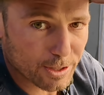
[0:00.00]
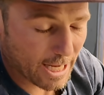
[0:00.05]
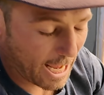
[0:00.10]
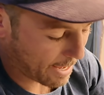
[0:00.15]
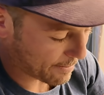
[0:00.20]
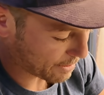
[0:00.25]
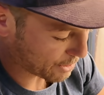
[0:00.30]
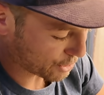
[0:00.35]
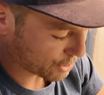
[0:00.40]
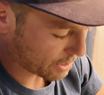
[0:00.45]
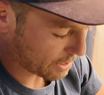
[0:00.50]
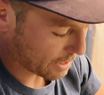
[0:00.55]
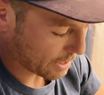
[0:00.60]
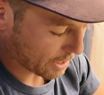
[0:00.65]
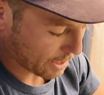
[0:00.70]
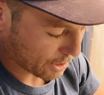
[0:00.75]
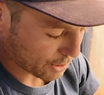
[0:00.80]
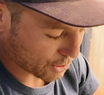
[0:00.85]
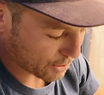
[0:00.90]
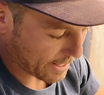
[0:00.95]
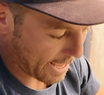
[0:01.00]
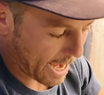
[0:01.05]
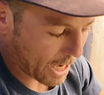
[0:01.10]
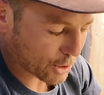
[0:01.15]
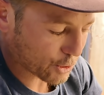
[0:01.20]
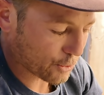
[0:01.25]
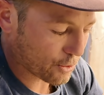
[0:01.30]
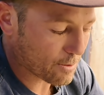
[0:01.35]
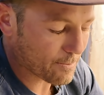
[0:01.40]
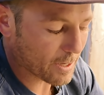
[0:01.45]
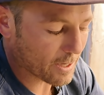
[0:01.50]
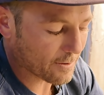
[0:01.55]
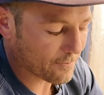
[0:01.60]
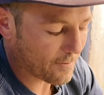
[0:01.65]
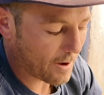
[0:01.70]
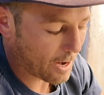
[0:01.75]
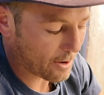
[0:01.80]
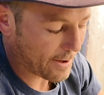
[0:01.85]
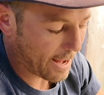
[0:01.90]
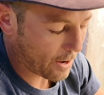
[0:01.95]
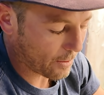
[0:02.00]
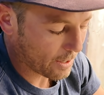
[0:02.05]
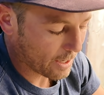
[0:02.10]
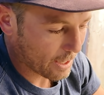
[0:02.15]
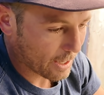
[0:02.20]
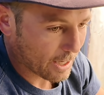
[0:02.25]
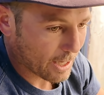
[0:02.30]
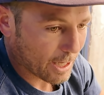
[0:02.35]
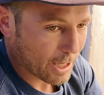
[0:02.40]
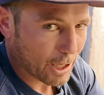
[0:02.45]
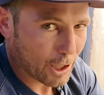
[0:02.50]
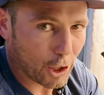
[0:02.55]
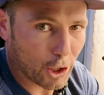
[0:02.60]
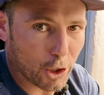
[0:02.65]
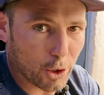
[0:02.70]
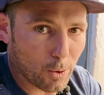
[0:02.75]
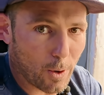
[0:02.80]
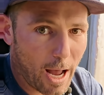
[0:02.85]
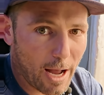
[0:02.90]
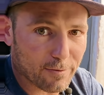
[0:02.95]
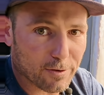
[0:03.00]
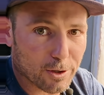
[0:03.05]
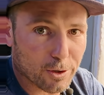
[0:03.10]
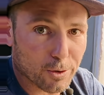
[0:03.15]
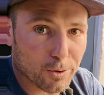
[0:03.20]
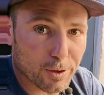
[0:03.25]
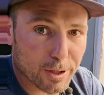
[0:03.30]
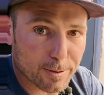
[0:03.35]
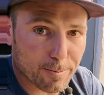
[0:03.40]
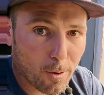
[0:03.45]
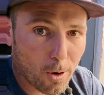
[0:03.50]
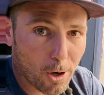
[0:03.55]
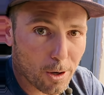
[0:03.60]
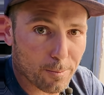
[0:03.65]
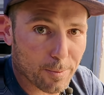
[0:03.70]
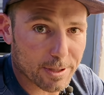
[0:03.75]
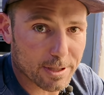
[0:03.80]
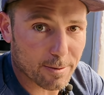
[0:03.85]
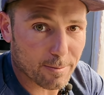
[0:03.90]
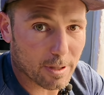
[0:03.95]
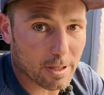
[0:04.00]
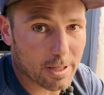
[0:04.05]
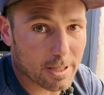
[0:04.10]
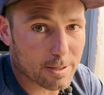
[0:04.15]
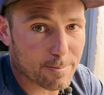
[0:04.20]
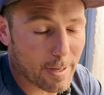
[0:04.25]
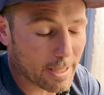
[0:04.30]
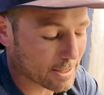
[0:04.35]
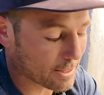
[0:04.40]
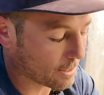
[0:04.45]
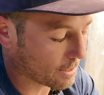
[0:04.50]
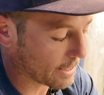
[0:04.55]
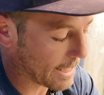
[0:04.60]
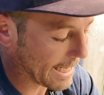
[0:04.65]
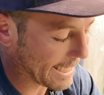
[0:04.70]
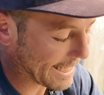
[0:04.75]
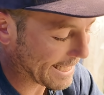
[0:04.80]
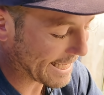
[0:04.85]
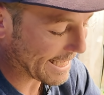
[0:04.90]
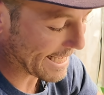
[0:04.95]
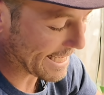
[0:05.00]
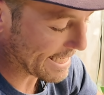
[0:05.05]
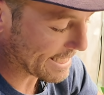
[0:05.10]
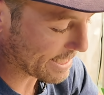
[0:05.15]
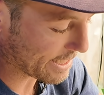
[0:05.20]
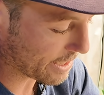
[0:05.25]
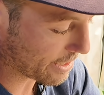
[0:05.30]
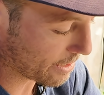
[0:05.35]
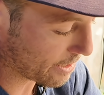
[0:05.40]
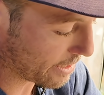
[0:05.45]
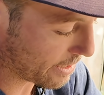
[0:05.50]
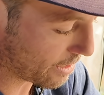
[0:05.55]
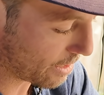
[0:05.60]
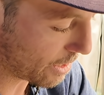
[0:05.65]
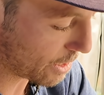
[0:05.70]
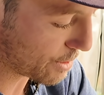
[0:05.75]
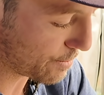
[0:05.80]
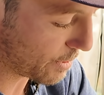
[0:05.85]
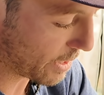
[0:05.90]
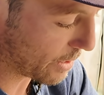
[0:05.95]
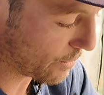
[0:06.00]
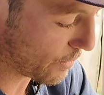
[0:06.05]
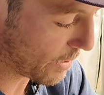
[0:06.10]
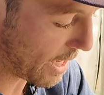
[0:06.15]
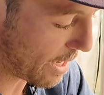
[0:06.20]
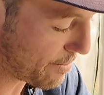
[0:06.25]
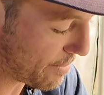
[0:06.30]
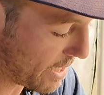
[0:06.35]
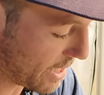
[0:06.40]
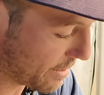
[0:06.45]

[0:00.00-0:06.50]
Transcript: no damage to the actual humidifier. Now, you don't have to do this part, but to me, this makes it a lot easier, and I'll explain what I